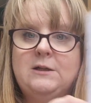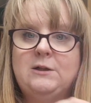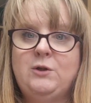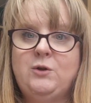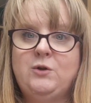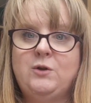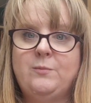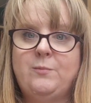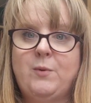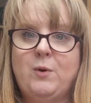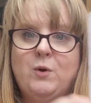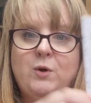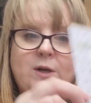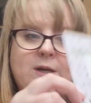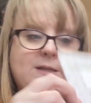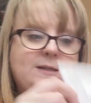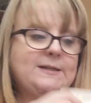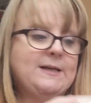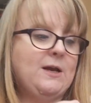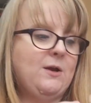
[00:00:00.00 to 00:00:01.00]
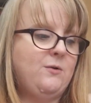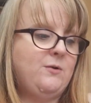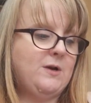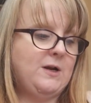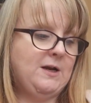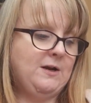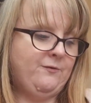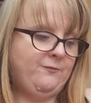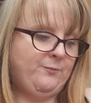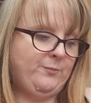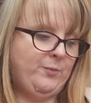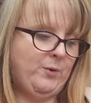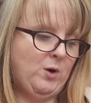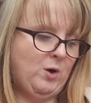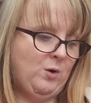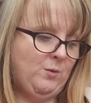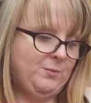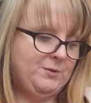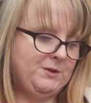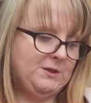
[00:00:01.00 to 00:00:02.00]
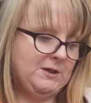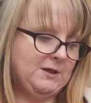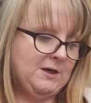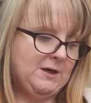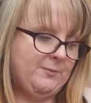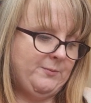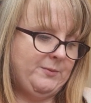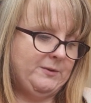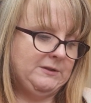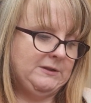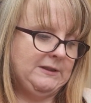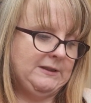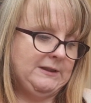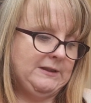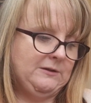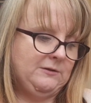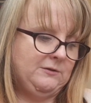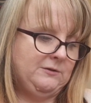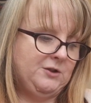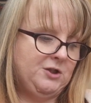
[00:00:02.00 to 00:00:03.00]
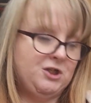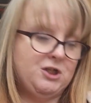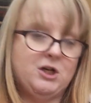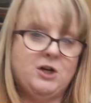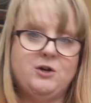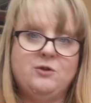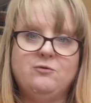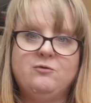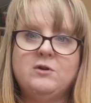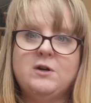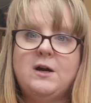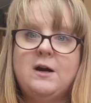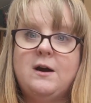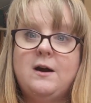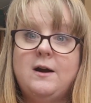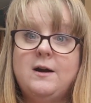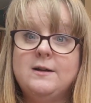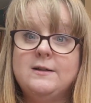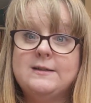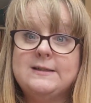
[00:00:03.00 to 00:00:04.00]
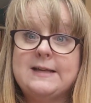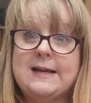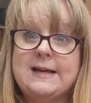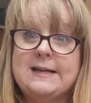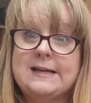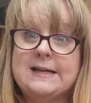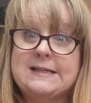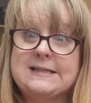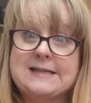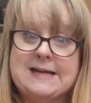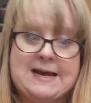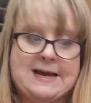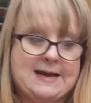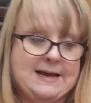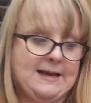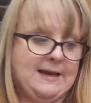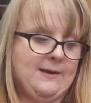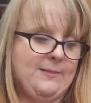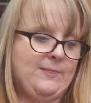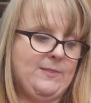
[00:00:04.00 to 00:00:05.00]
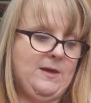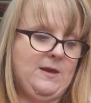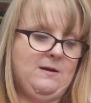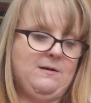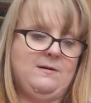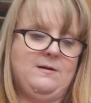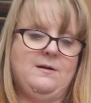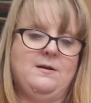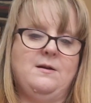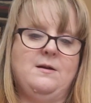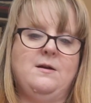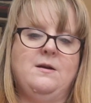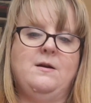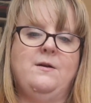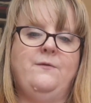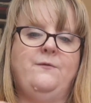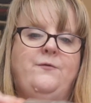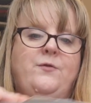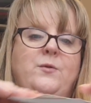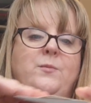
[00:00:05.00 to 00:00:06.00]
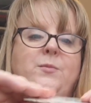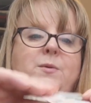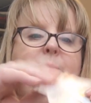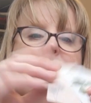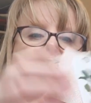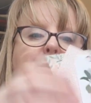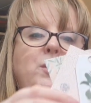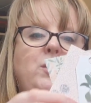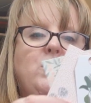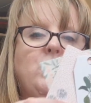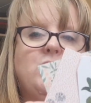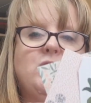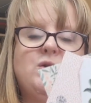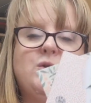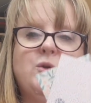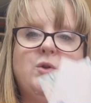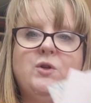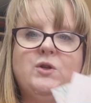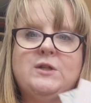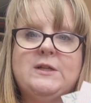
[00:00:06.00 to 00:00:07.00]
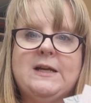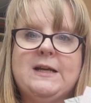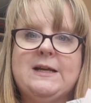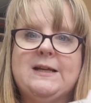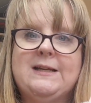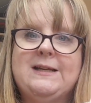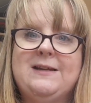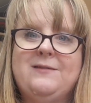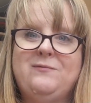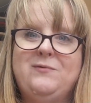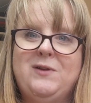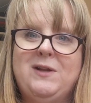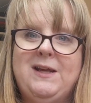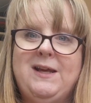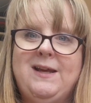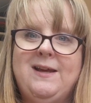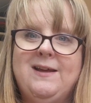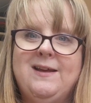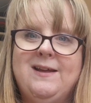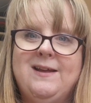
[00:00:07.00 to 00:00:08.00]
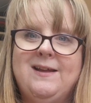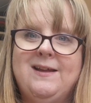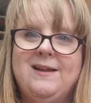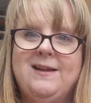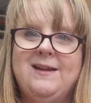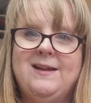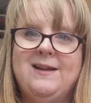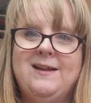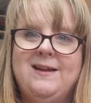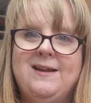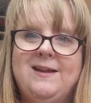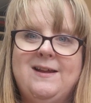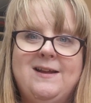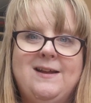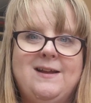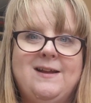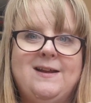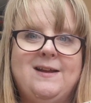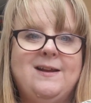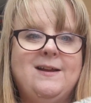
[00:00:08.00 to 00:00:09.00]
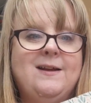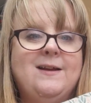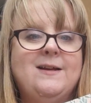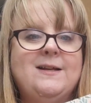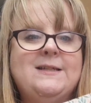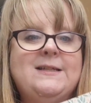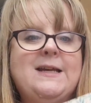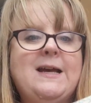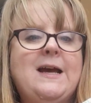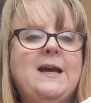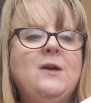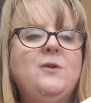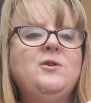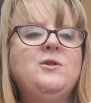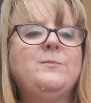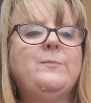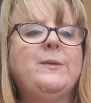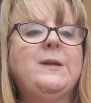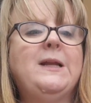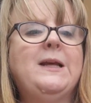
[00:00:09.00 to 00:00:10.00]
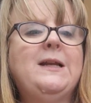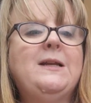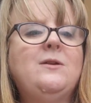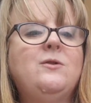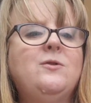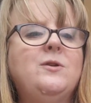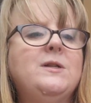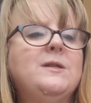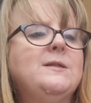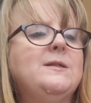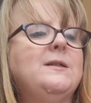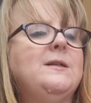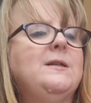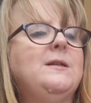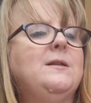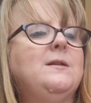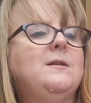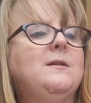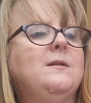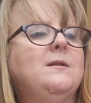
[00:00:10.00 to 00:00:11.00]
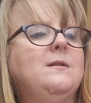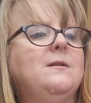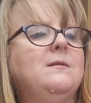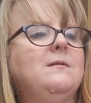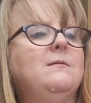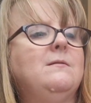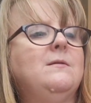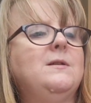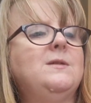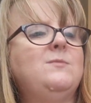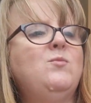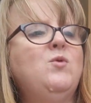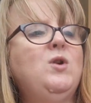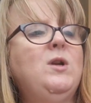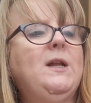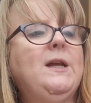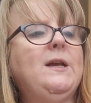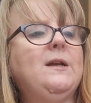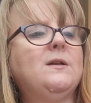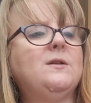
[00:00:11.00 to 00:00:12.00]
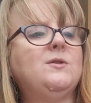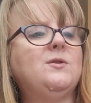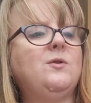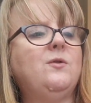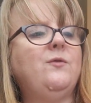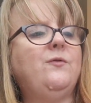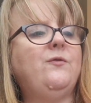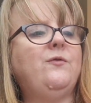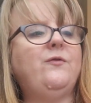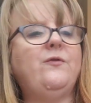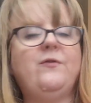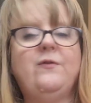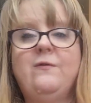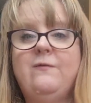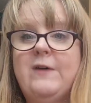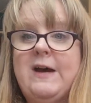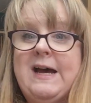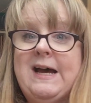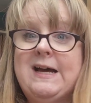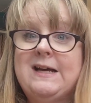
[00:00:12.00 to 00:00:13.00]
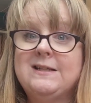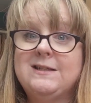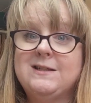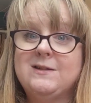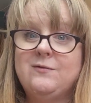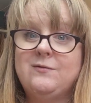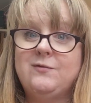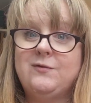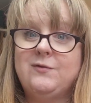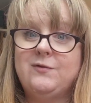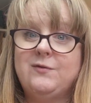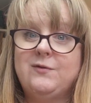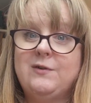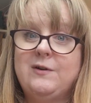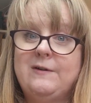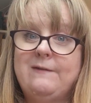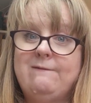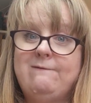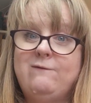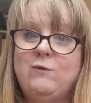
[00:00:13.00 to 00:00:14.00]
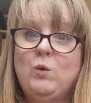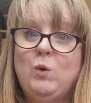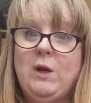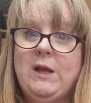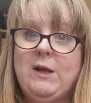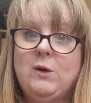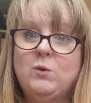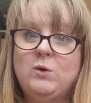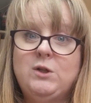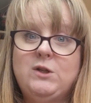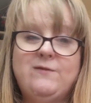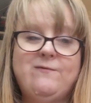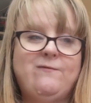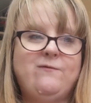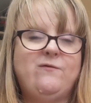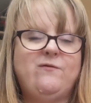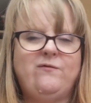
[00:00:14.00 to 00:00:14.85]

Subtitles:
glued the pocket down, and I've popped a couple of little journal cards and a tag in there from the book. So there's like a lovely, is it a house plant or is it, it's more like a sort of vase of foliage,